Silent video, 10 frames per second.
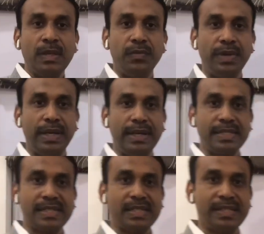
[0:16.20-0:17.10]
we
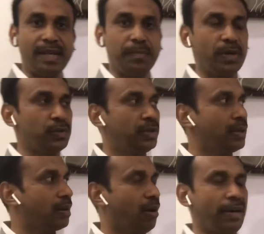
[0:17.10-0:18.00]
discussed
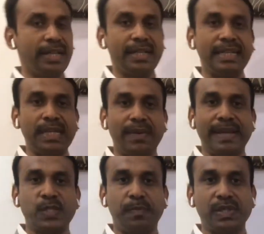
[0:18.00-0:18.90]
about quantitative
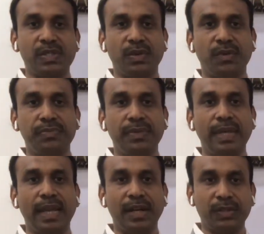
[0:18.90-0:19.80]
aspects of
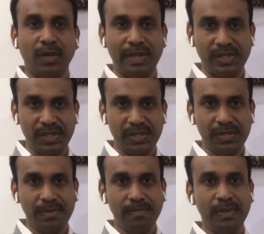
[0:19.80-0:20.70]

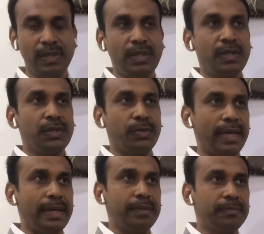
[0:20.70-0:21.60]
electrolysis.
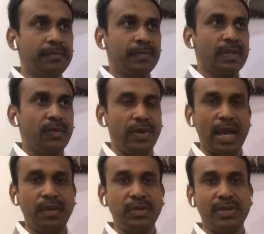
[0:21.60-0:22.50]
Today, we
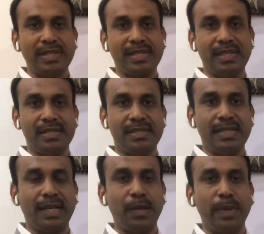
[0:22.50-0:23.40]
have to discuss
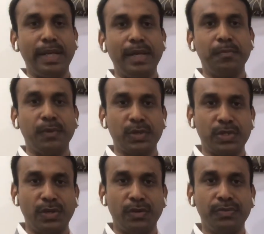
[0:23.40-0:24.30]
the remaining
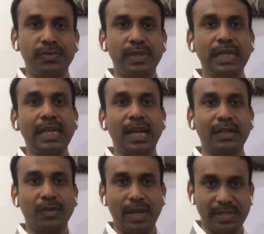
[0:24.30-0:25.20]
portion of
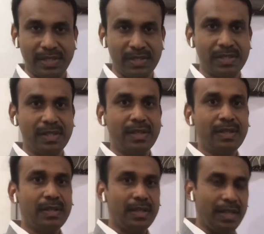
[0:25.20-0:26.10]
electrolysis.
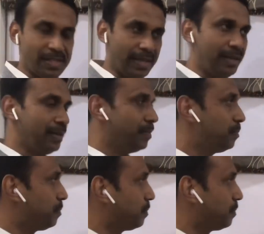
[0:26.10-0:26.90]
Listen,